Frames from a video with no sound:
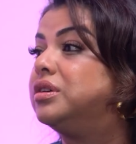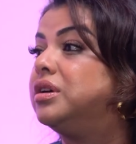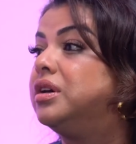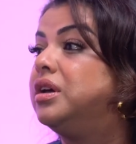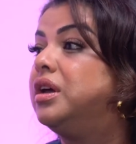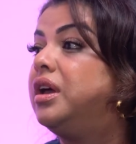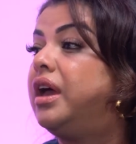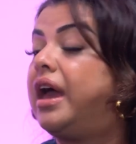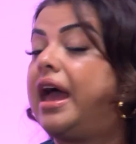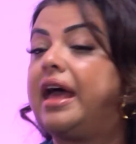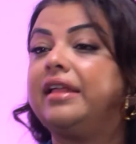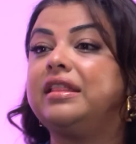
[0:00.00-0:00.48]

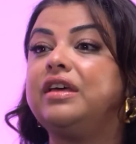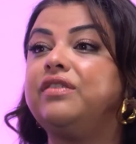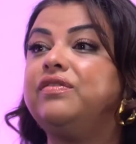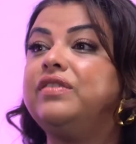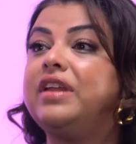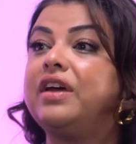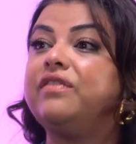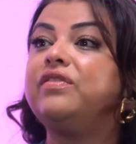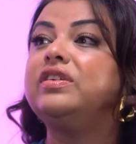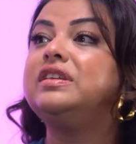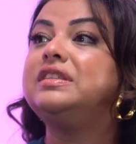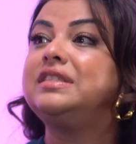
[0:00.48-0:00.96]
Yes. And they've
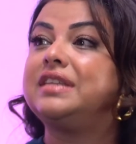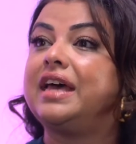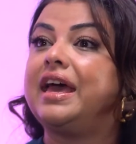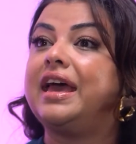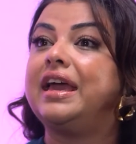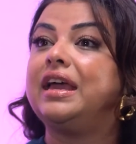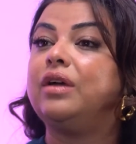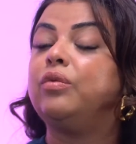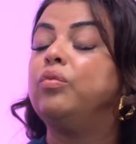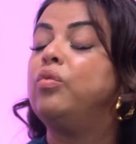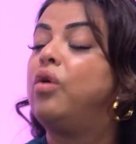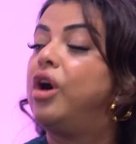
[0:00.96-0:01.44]
never
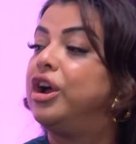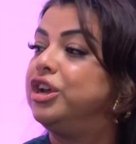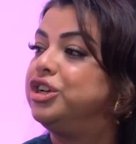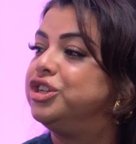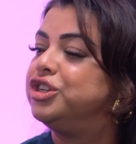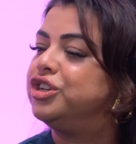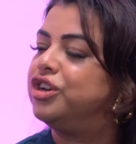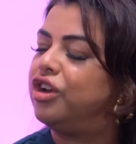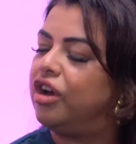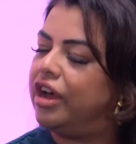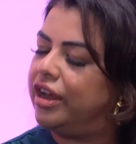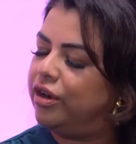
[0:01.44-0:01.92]
say, why
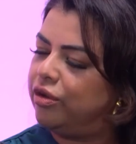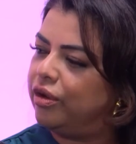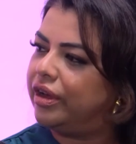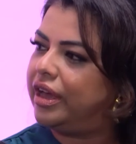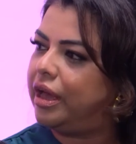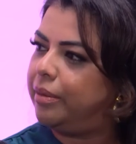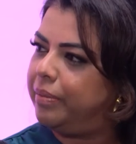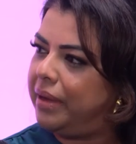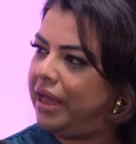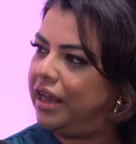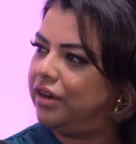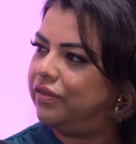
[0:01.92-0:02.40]
should I not
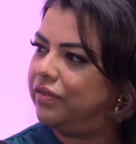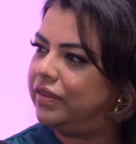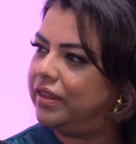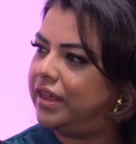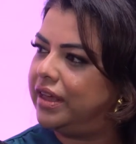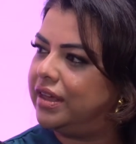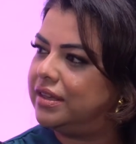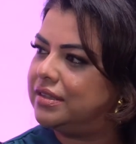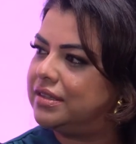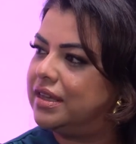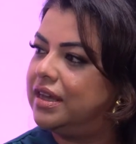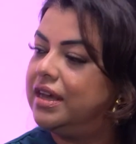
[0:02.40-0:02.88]
get paid for
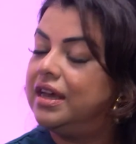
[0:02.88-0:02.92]
this?